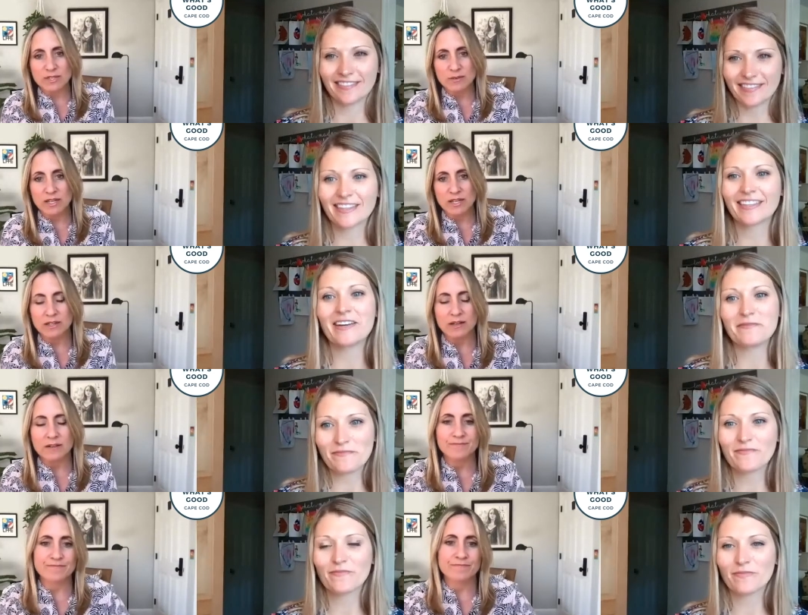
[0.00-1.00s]
Speaker 1: when you get yep.
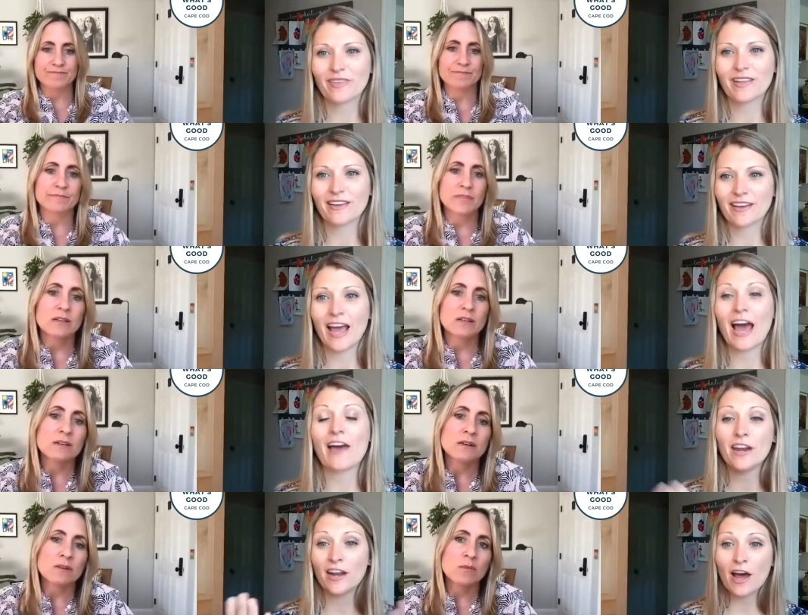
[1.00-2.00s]
there.
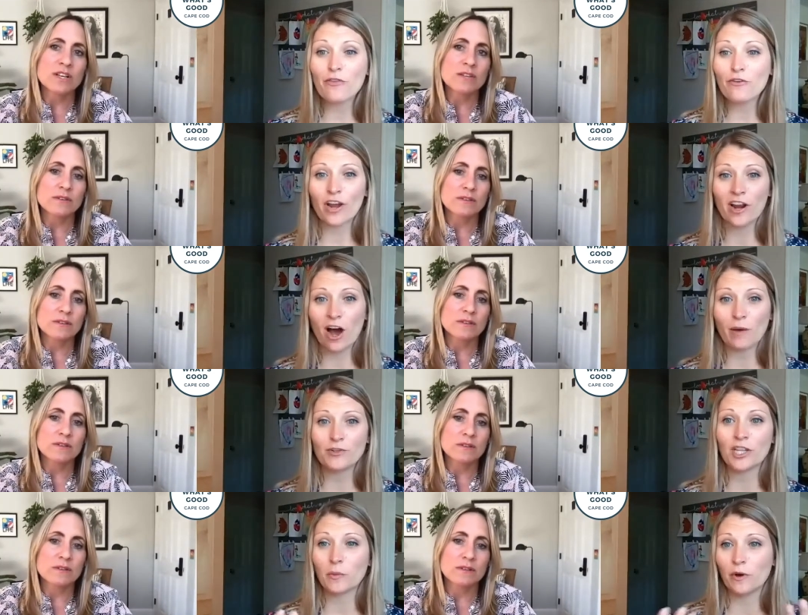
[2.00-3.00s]
Speaker 2: And then another great
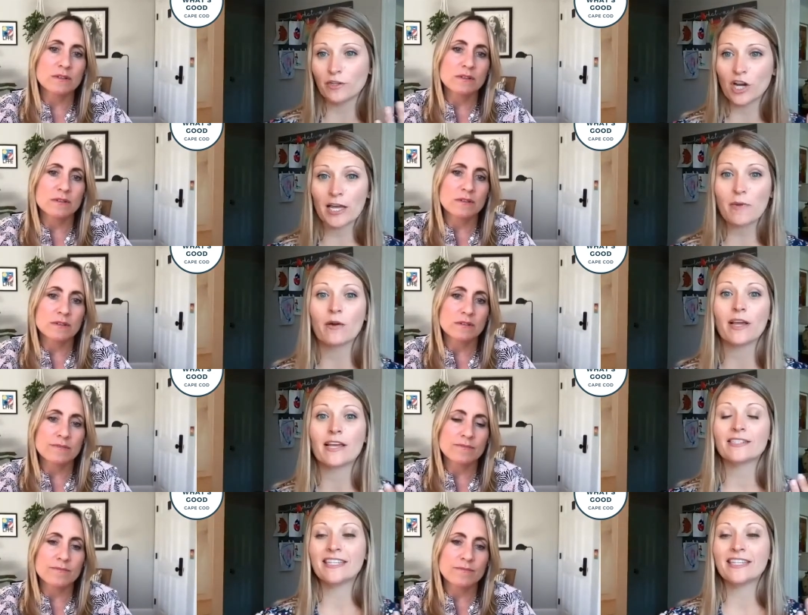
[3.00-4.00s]
option that we were talking about
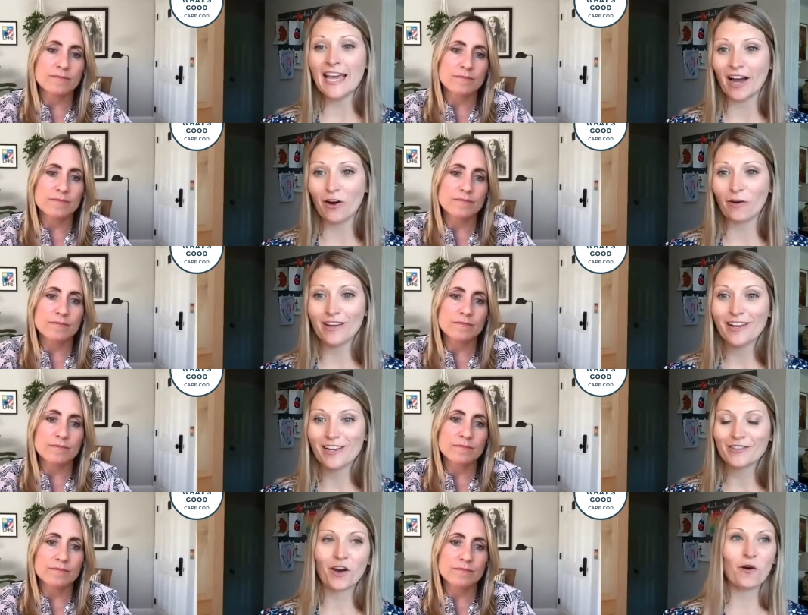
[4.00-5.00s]
is takeout.
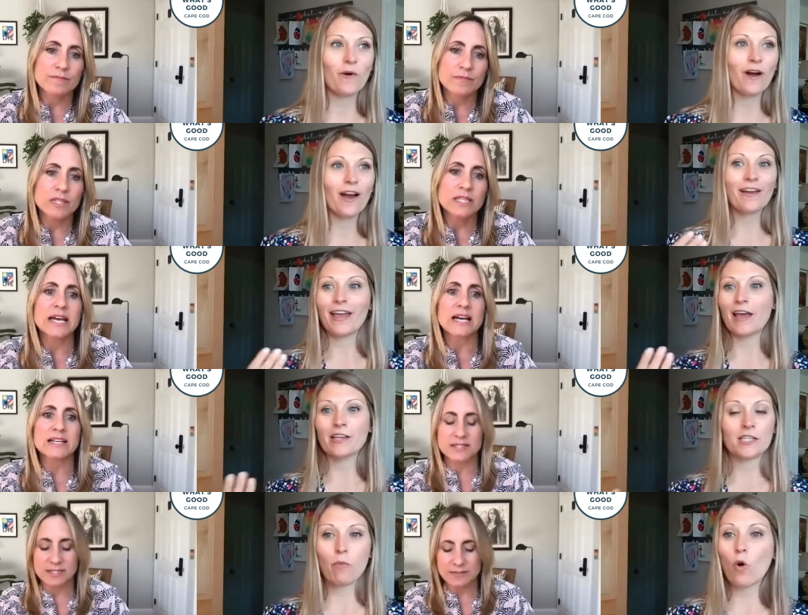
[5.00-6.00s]
So
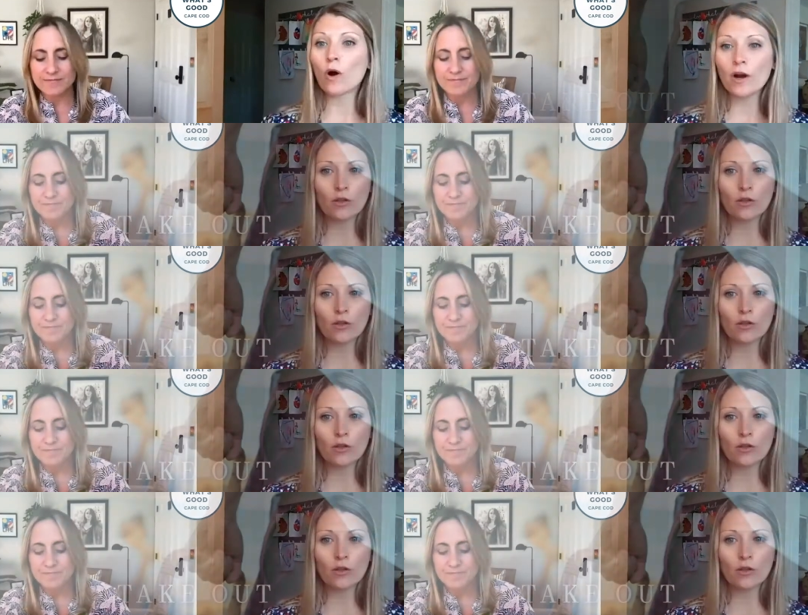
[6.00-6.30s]
Yes. They support
Speaker 1: our